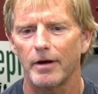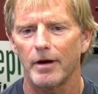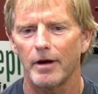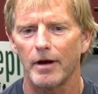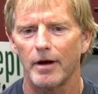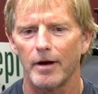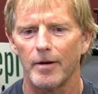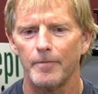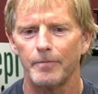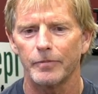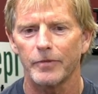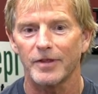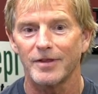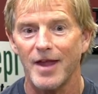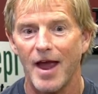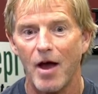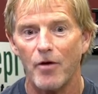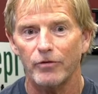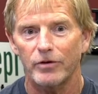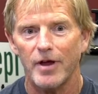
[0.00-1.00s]
Um,
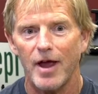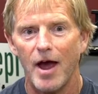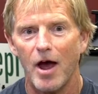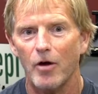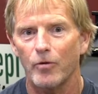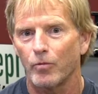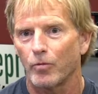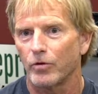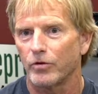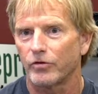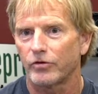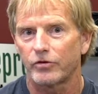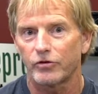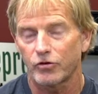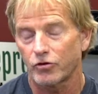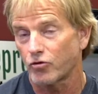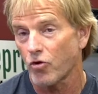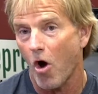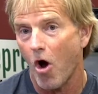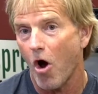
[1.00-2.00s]
downtown was
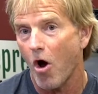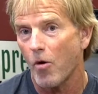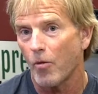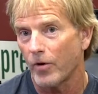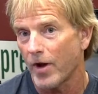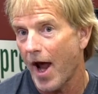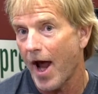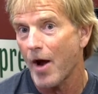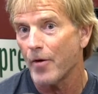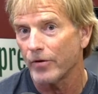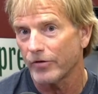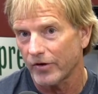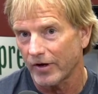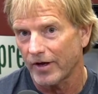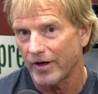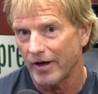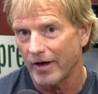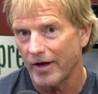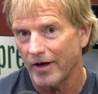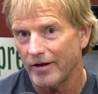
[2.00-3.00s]
strong when I was a
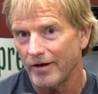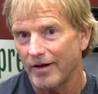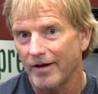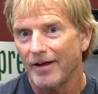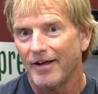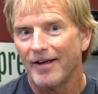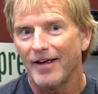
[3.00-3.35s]
kid,